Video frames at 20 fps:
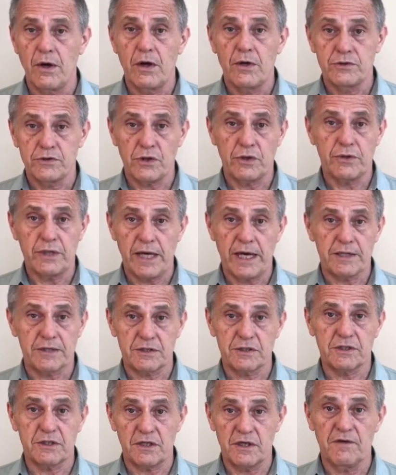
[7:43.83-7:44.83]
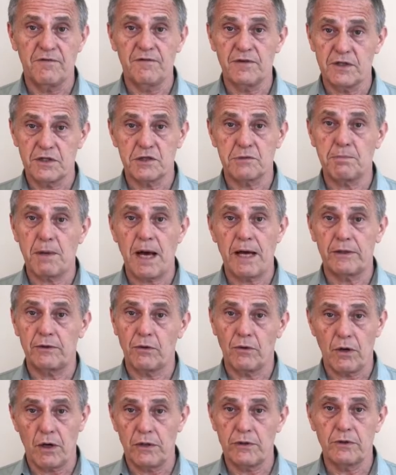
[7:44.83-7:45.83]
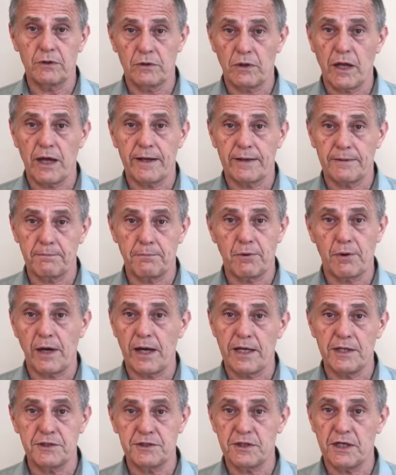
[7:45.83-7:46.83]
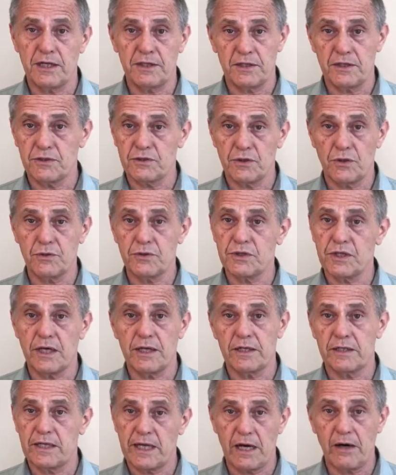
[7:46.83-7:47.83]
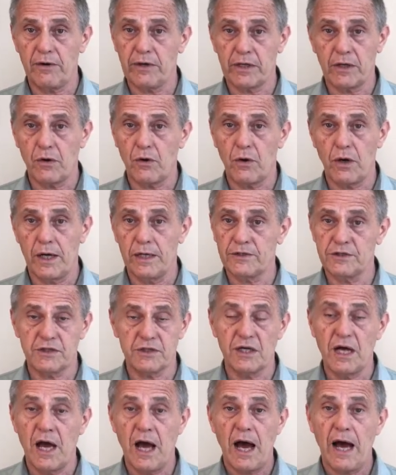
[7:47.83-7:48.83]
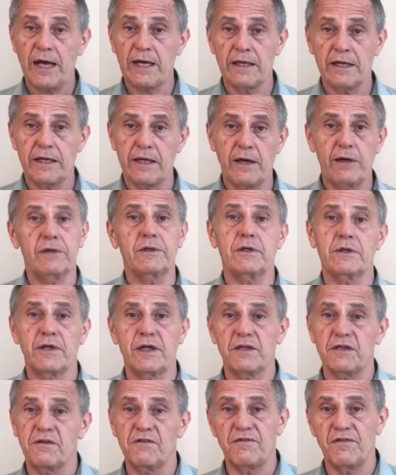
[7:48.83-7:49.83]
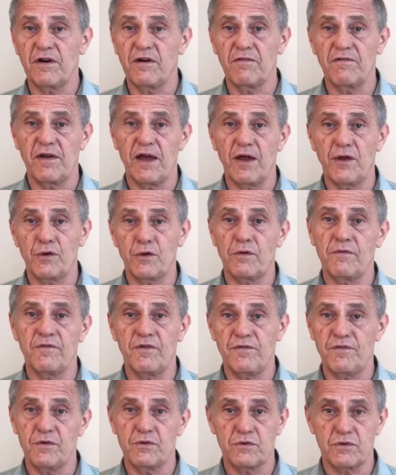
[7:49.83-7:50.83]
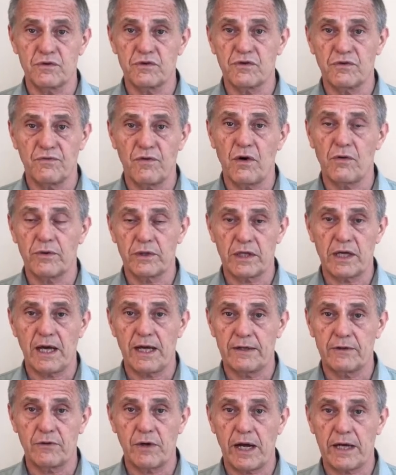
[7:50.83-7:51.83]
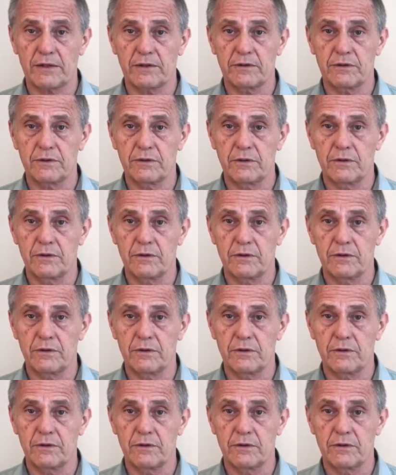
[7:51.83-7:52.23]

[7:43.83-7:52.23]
So yes, given the spot or underlying price and the associated carrying costs, I can calculate the fair value of the futures or forward contract.